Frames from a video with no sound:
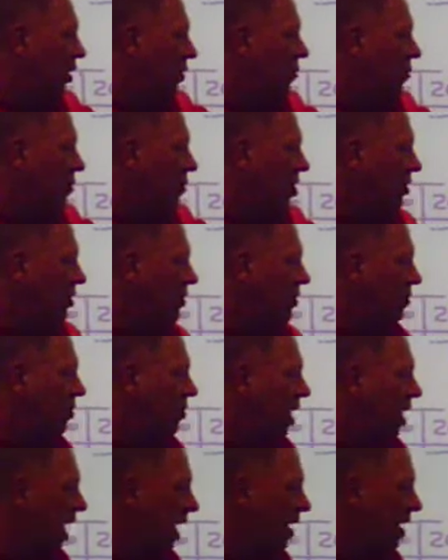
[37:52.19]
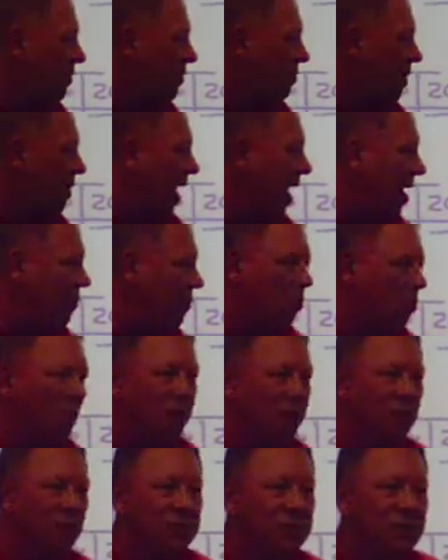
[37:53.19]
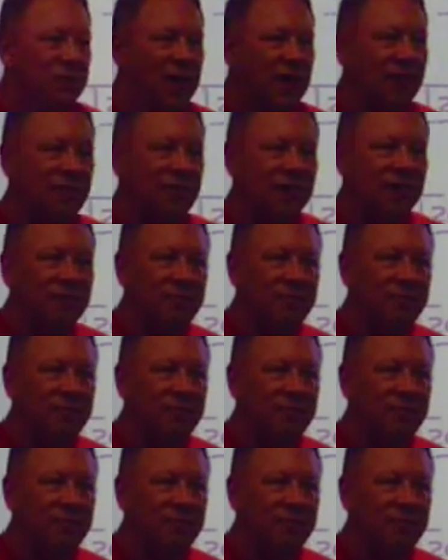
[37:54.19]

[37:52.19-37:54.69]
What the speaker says: multiply it by 0.07.